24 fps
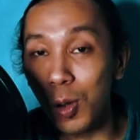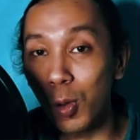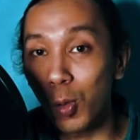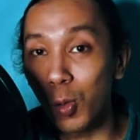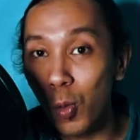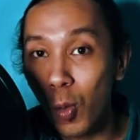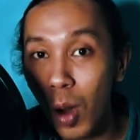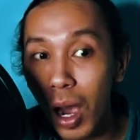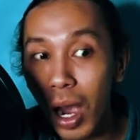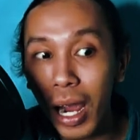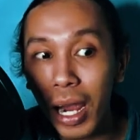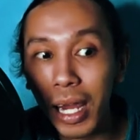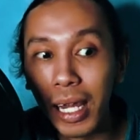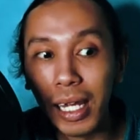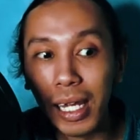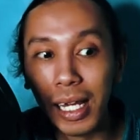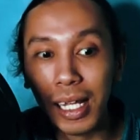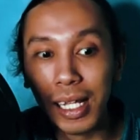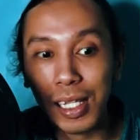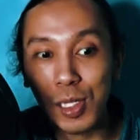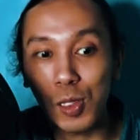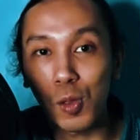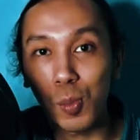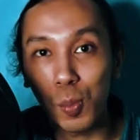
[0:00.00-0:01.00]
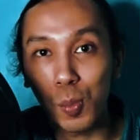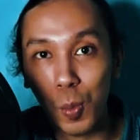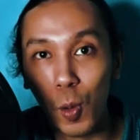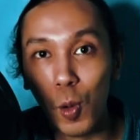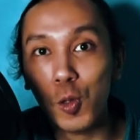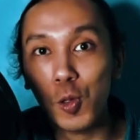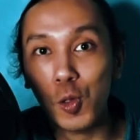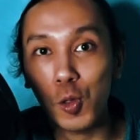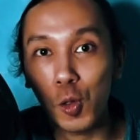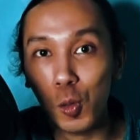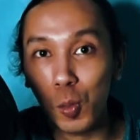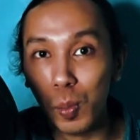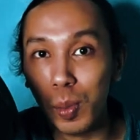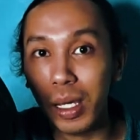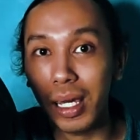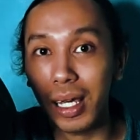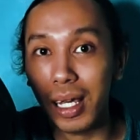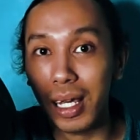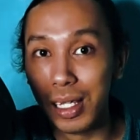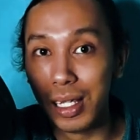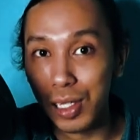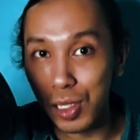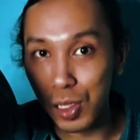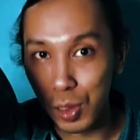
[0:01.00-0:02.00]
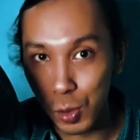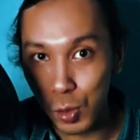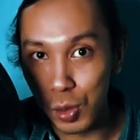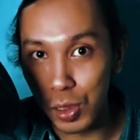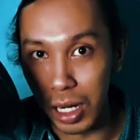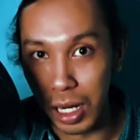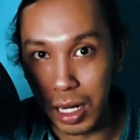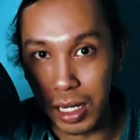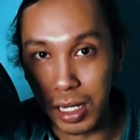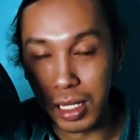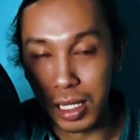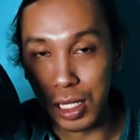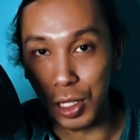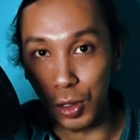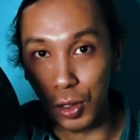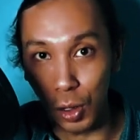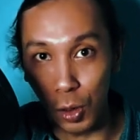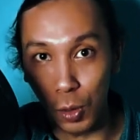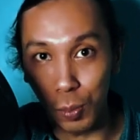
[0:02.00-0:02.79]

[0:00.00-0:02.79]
why it's supposed to be a students,